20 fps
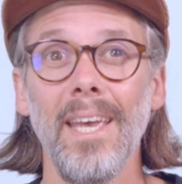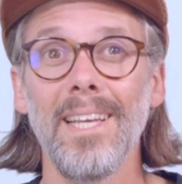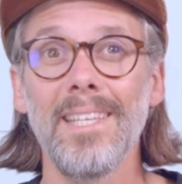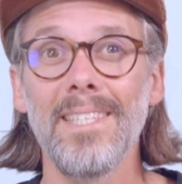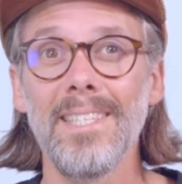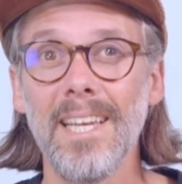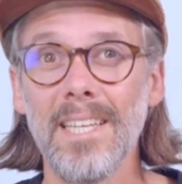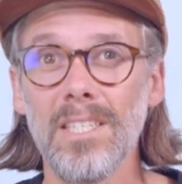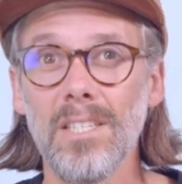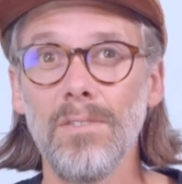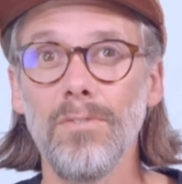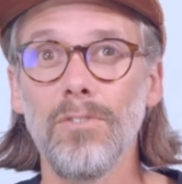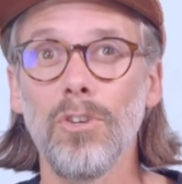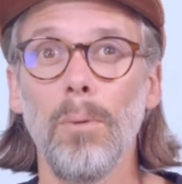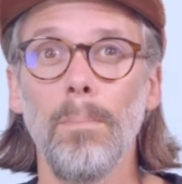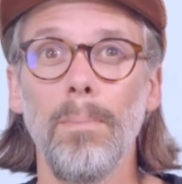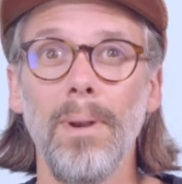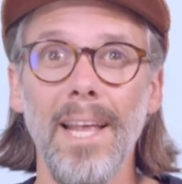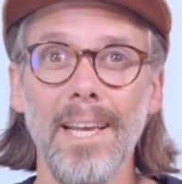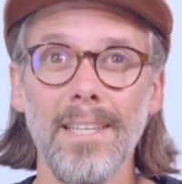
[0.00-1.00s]
excessive
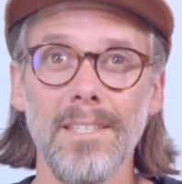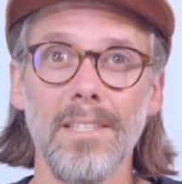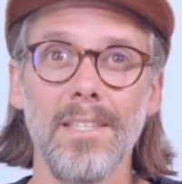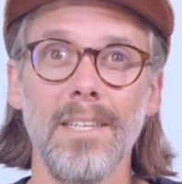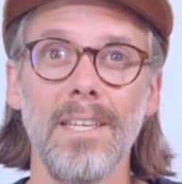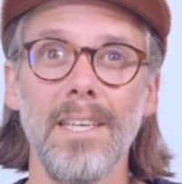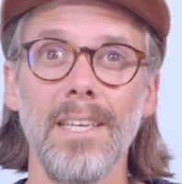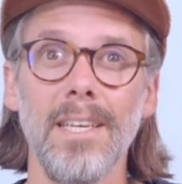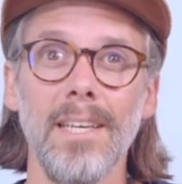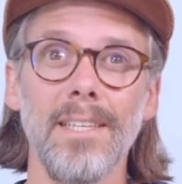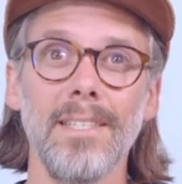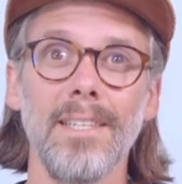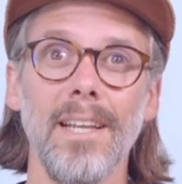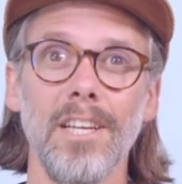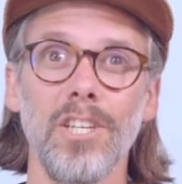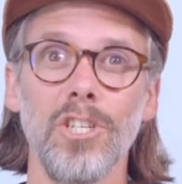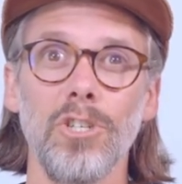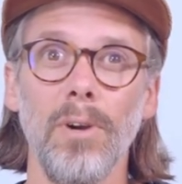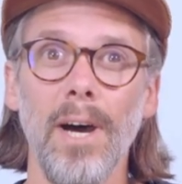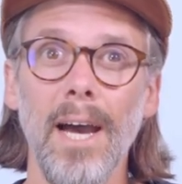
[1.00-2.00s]
complexity is
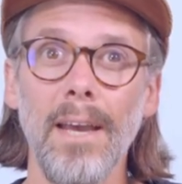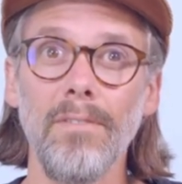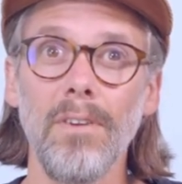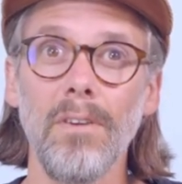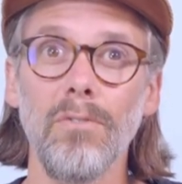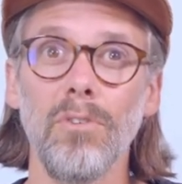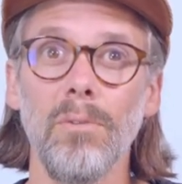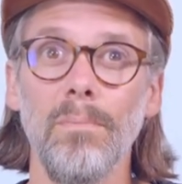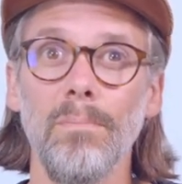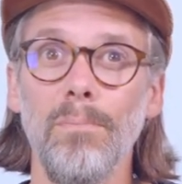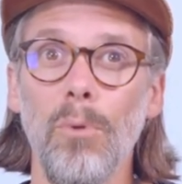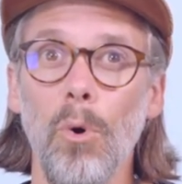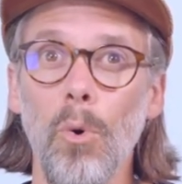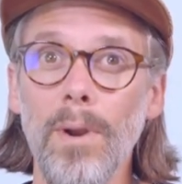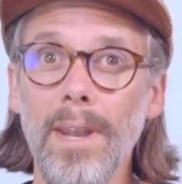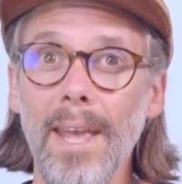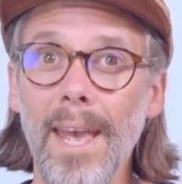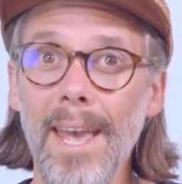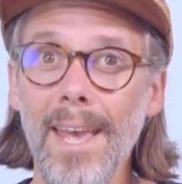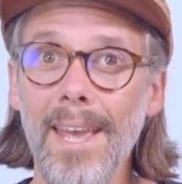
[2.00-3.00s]
like driving from
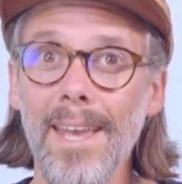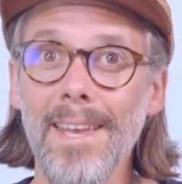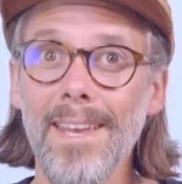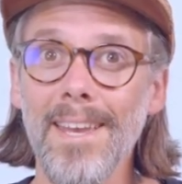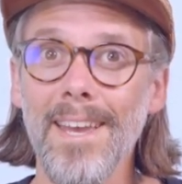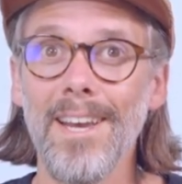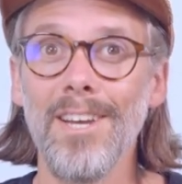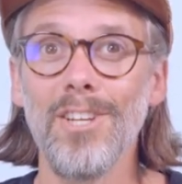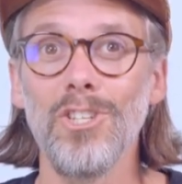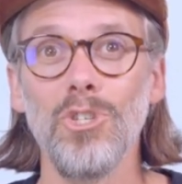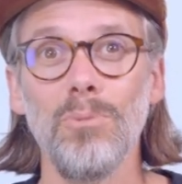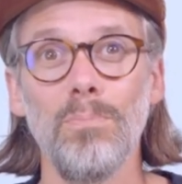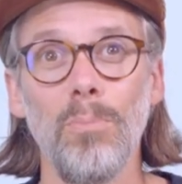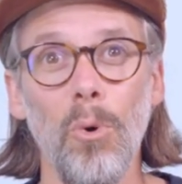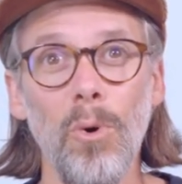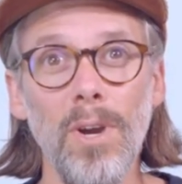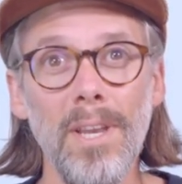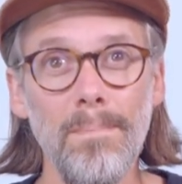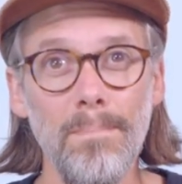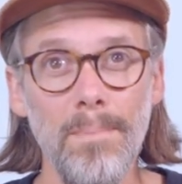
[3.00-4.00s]
point A to
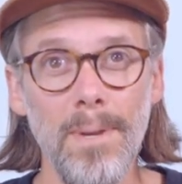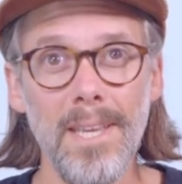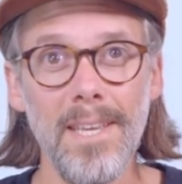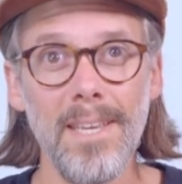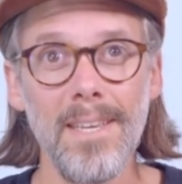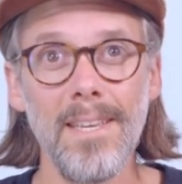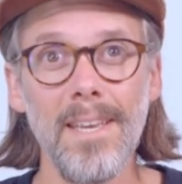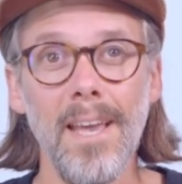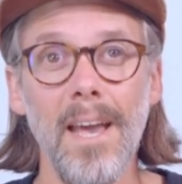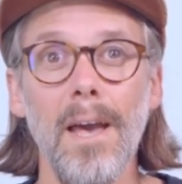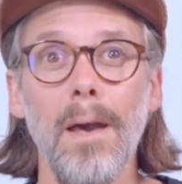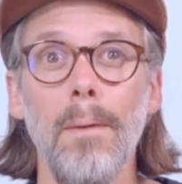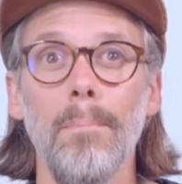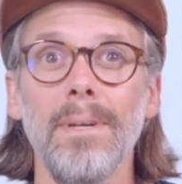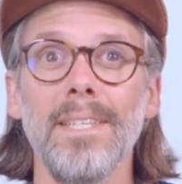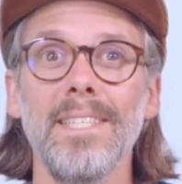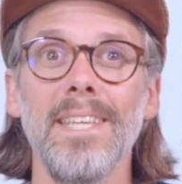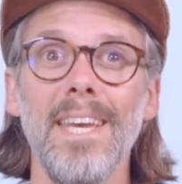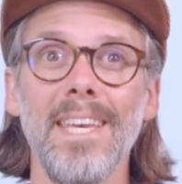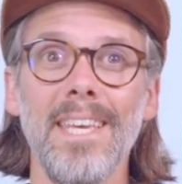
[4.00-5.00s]
point B
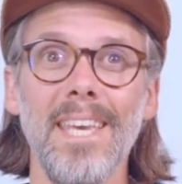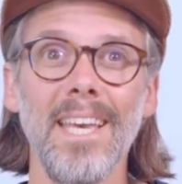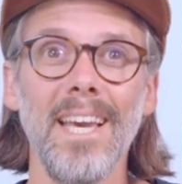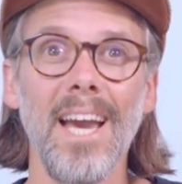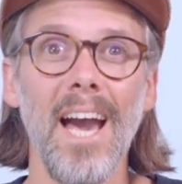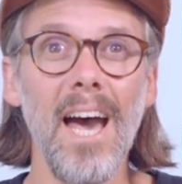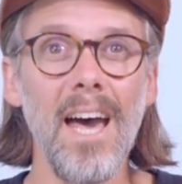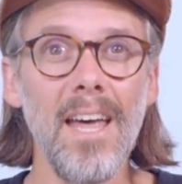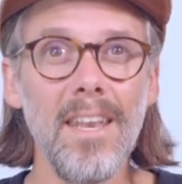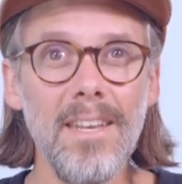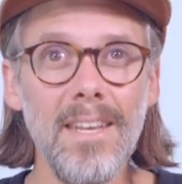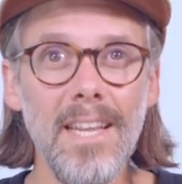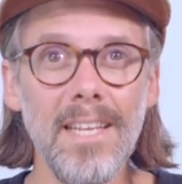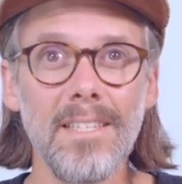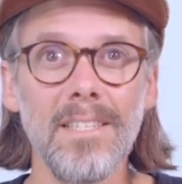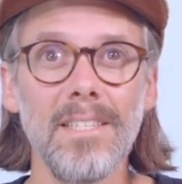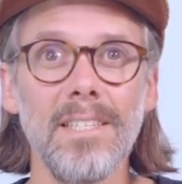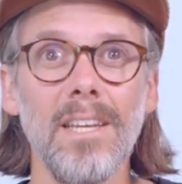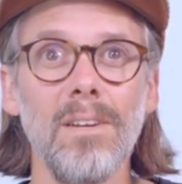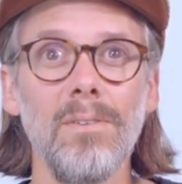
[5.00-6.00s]
but taking
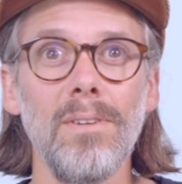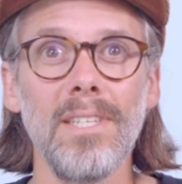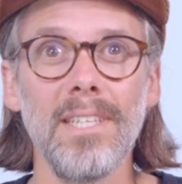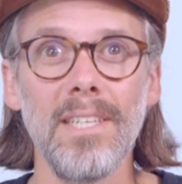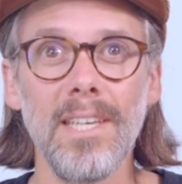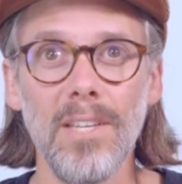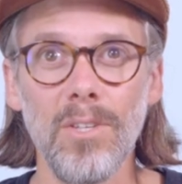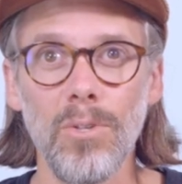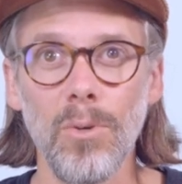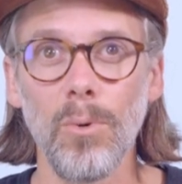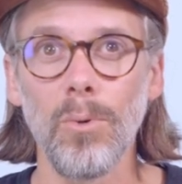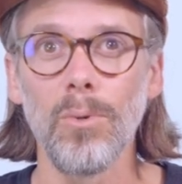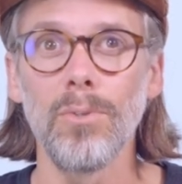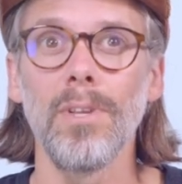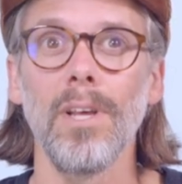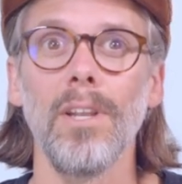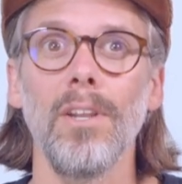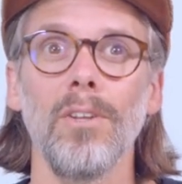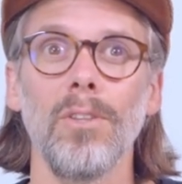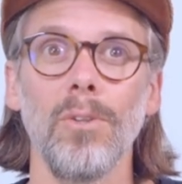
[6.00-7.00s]
unnecessary
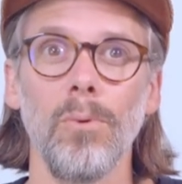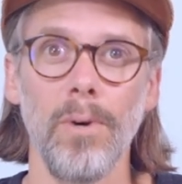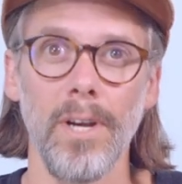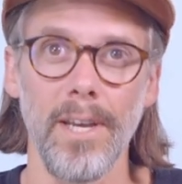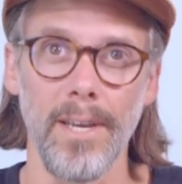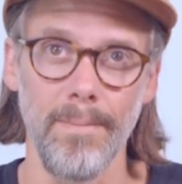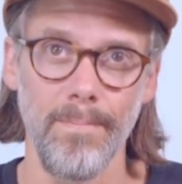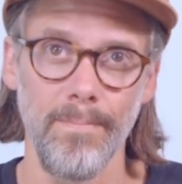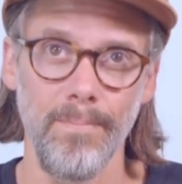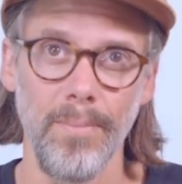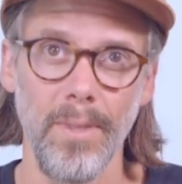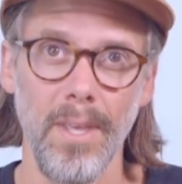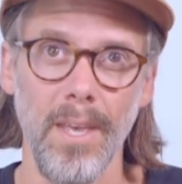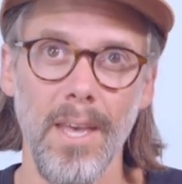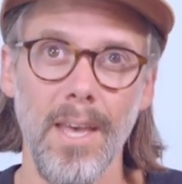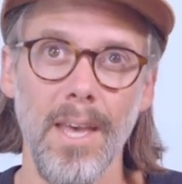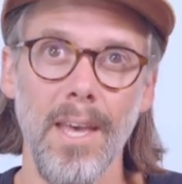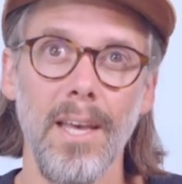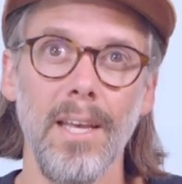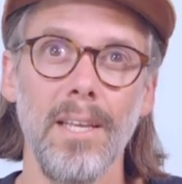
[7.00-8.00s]
detours along the way.
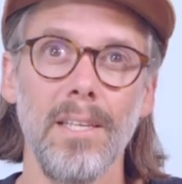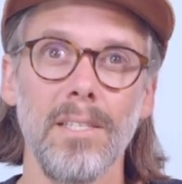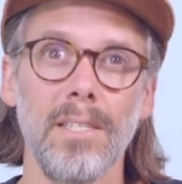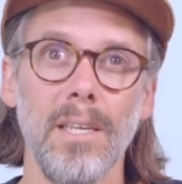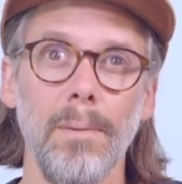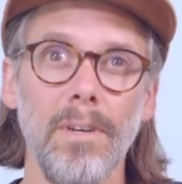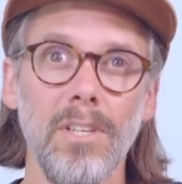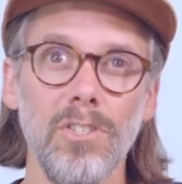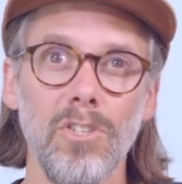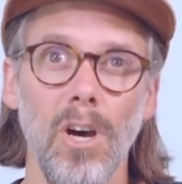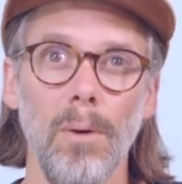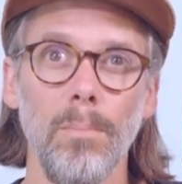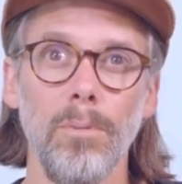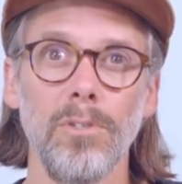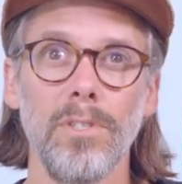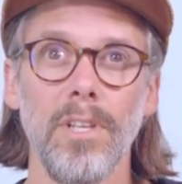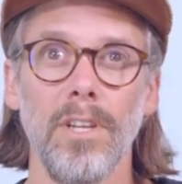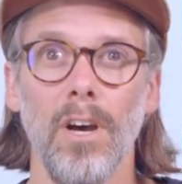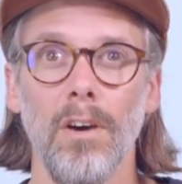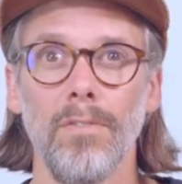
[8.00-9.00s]
Some
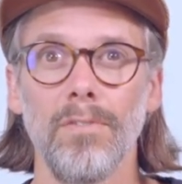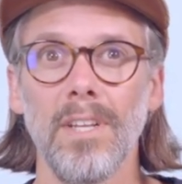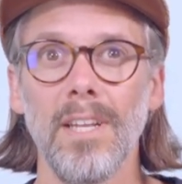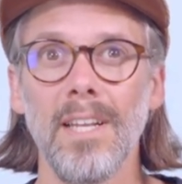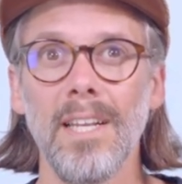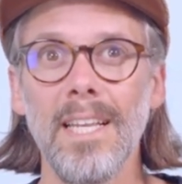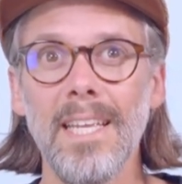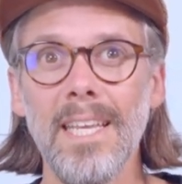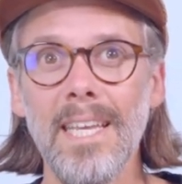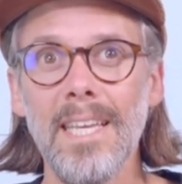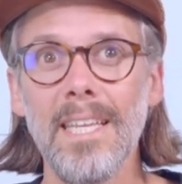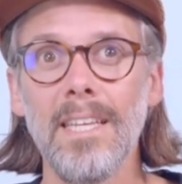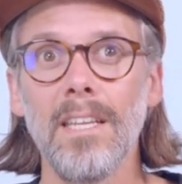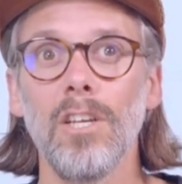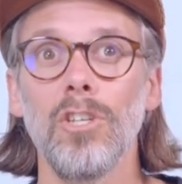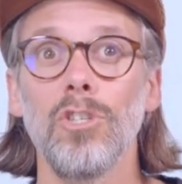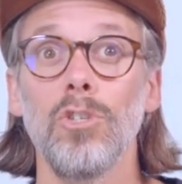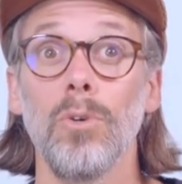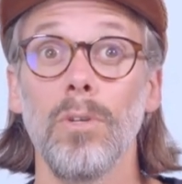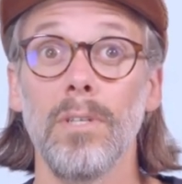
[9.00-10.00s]
examples that often
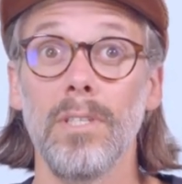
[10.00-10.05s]
lead to